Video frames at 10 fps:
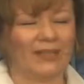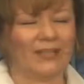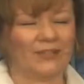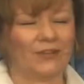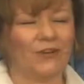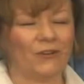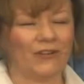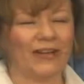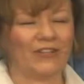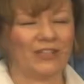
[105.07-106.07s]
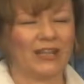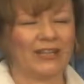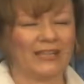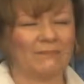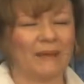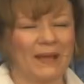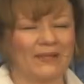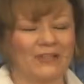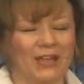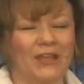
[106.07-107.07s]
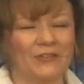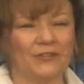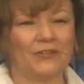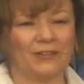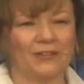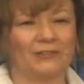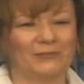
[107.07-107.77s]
It is co-creation at its best, yes?